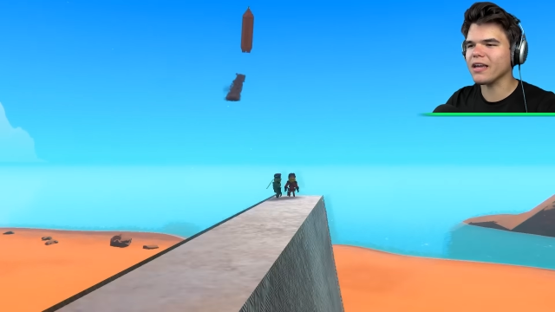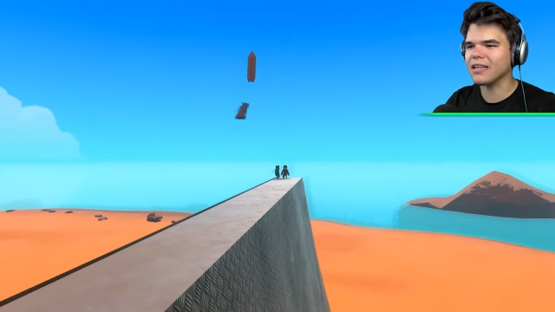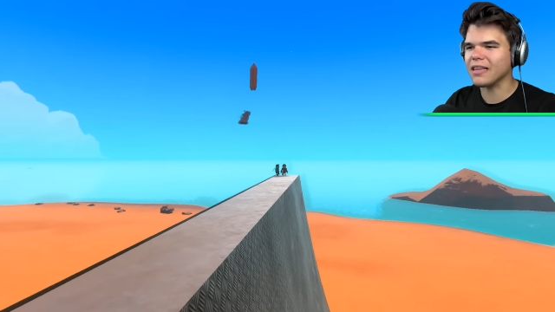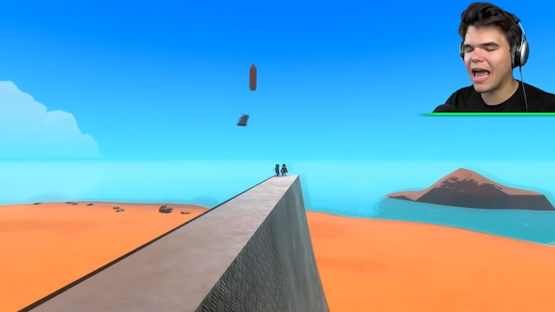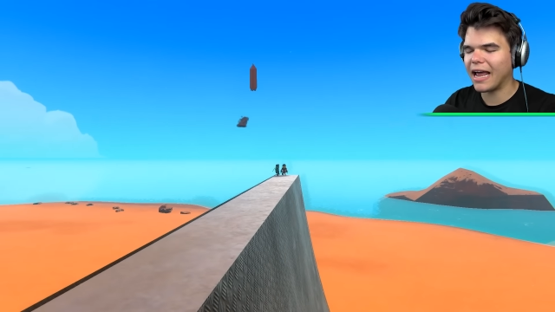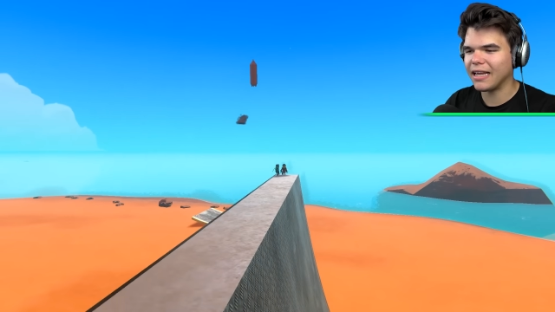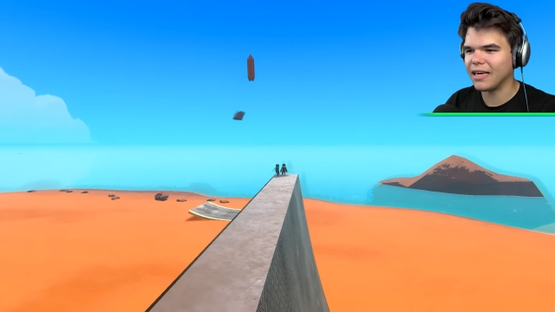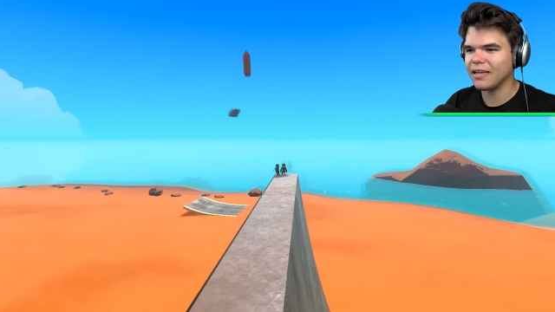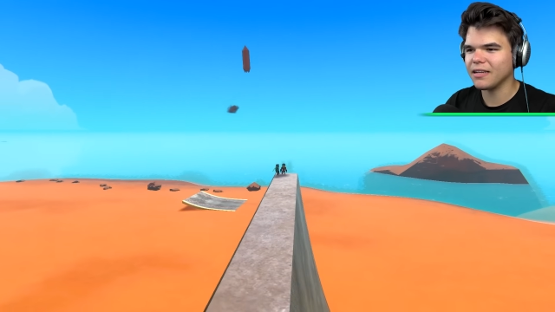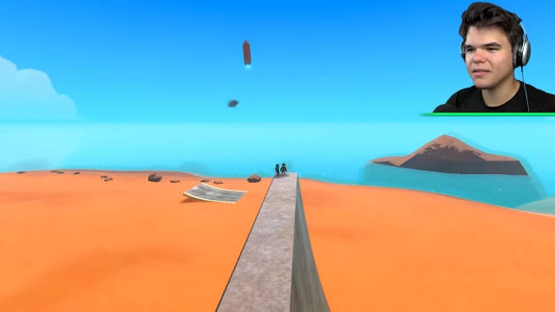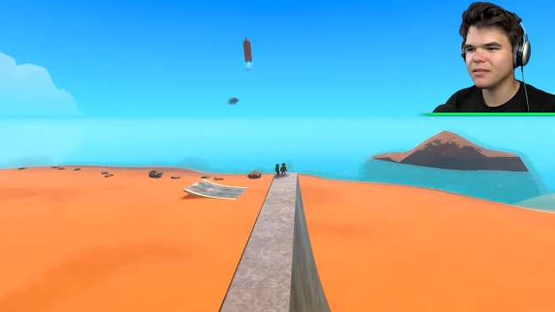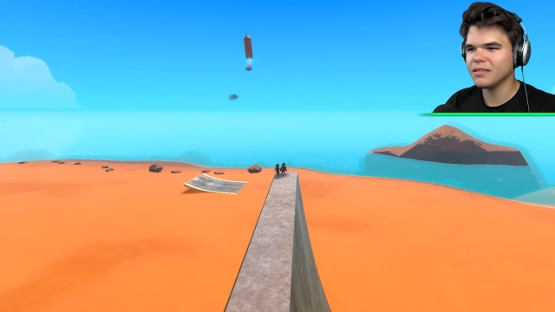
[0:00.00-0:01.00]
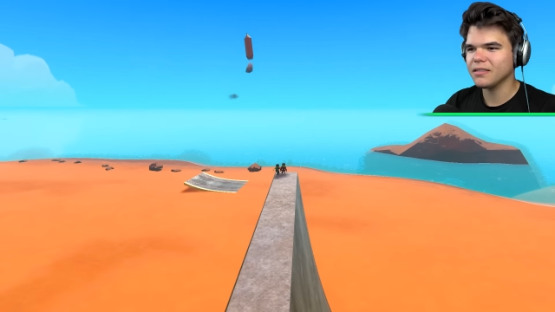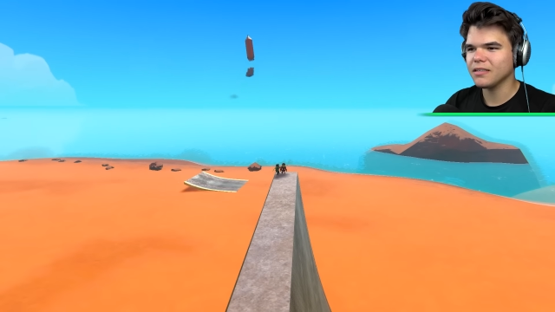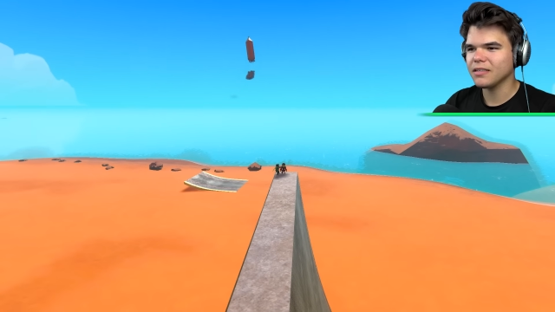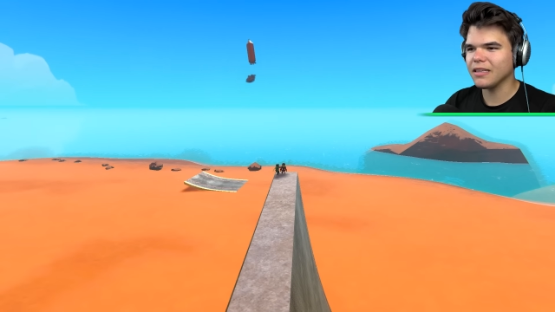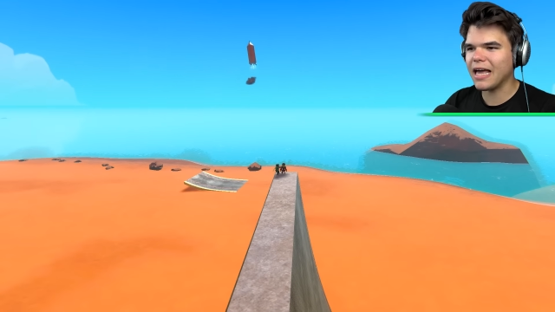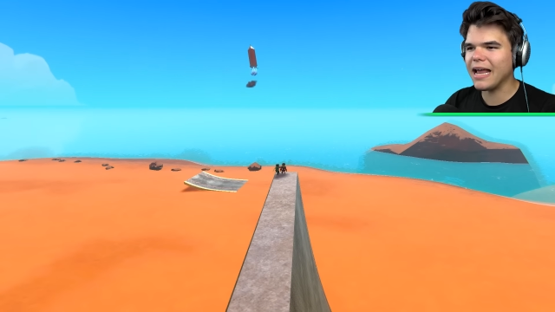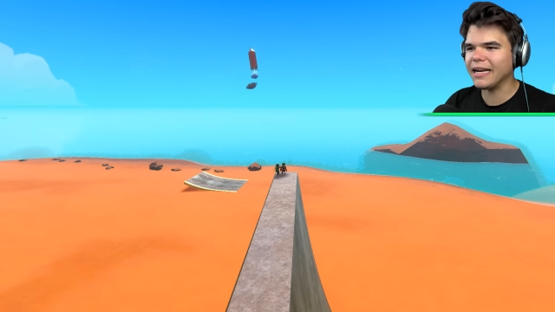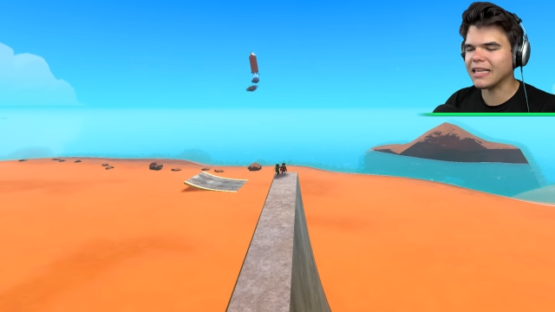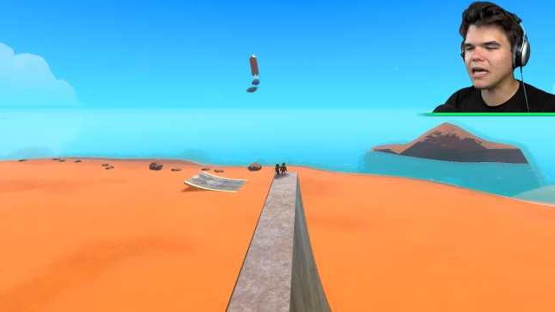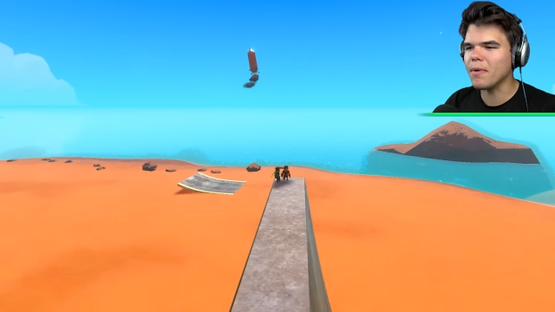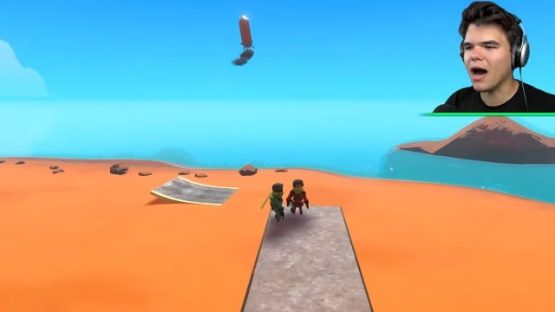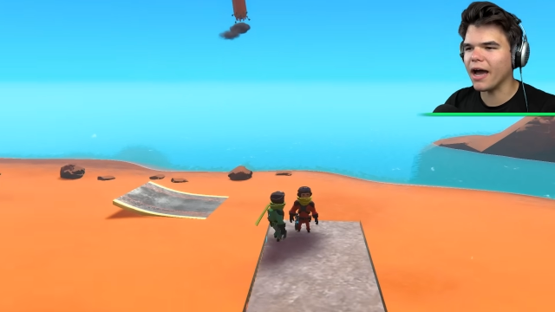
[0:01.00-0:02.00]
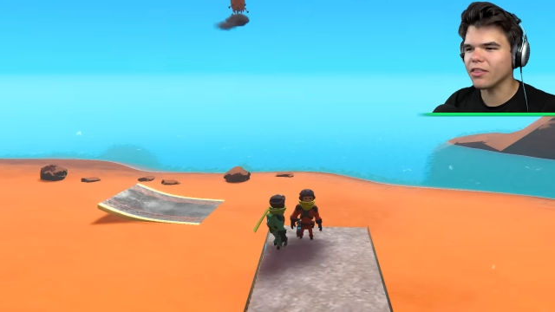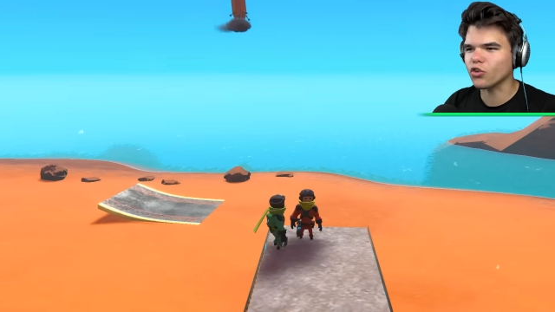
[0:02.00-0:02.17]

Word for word: you land it. Okay, land it. Come on.